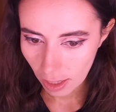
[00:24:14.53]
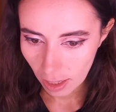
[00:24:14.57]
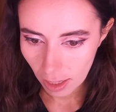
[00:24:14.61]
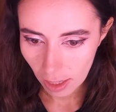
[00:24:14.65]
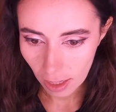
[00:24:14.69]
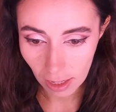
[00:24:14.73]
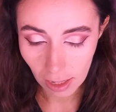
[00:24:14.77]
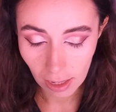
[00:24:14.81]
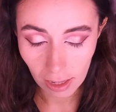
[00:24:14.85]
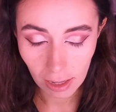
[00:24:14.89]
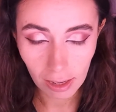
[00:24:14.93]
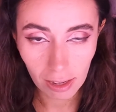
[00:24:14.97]

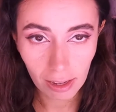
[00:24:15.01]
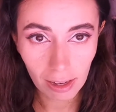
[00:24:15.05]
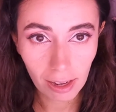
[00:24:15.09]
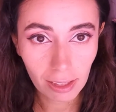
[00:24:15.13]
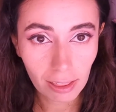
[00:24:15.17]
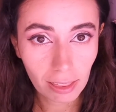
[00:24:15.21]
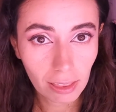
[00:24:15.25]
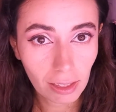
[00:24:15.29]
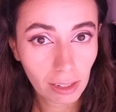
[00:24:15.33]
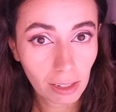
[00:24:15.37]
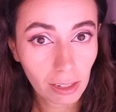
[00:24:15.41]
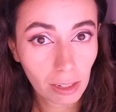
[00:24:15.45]
And I
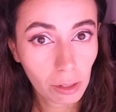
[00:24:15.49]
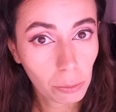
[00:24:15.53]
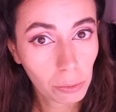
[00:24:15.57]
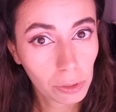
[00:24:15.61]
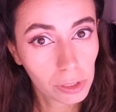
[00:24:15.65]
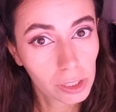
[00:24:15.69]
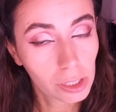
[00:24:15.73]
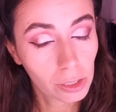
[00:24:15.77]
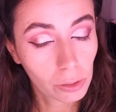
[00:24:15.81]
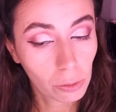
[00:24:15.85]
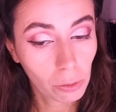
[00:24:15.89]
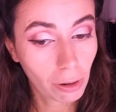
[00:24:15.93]
think it
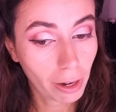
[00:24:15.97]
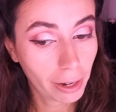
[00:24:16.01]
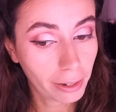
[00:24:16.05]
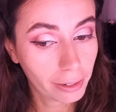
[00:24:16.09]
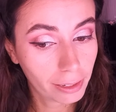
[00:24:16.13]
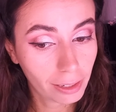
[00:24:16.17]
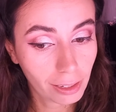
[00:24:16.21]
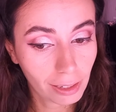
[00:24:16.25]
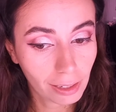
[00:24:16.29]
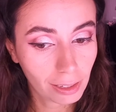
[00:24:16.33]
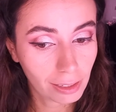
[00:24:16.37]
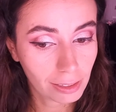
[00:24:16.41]
was quite
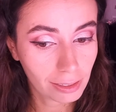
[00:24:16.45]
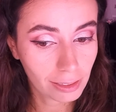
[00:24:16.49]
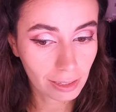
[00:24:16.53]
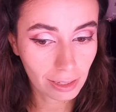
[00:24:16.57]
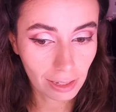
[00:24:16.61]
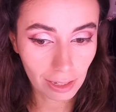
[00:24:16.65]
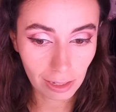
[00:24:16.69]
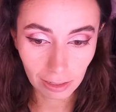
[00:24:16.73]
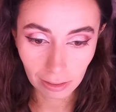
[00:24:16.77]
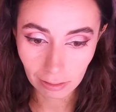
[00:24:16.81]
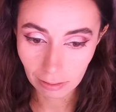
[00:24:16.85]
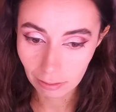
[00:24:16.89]

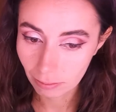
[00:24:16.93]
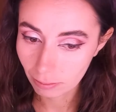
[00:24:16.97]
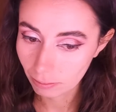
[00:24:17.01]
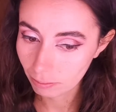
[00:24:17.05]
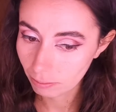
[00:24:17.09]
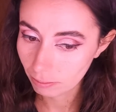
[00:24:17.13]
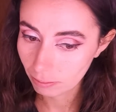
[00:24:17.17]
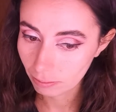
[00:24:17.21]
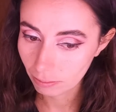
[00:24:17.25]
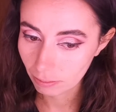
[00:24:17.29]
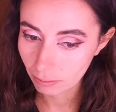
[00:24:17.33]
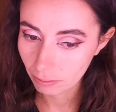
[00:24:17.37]
easy.
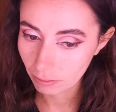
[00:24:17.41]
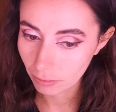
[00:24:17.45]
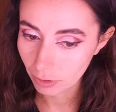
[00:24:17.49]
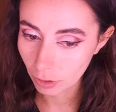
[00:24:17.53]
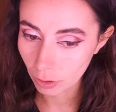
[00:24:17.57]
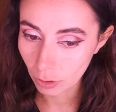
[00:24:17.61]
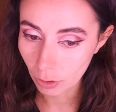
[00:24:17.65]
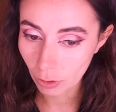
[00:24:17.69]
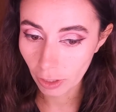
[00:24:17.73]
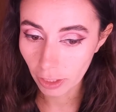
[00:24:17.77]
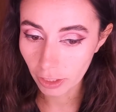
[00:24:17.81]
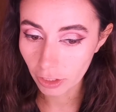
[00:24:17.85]
You
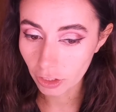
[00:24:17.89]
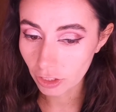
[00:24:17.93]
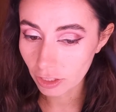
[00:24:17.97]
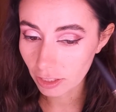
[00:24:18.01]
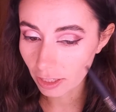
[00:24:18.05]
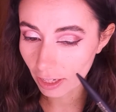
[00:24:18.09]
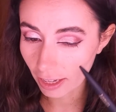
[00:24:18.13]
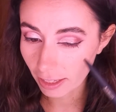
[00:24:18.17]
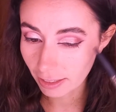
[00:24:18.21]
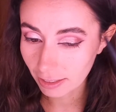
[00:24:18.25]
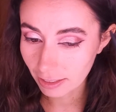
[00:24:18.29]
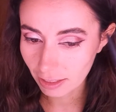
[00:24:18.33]
know, I just
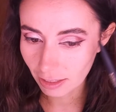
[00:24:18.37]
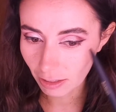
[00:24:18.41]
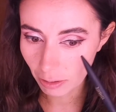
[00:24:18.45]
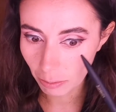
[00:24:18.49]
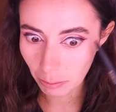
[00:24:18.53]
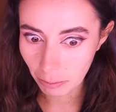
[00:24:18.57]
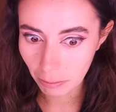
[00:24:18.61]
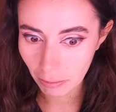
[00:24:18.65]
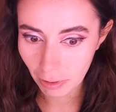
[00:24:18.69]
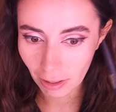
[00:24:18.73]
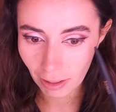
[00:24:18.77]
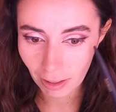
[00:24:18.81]
had
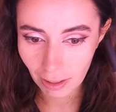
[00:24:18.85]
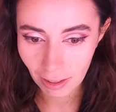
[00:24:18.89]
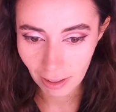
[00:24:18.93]
some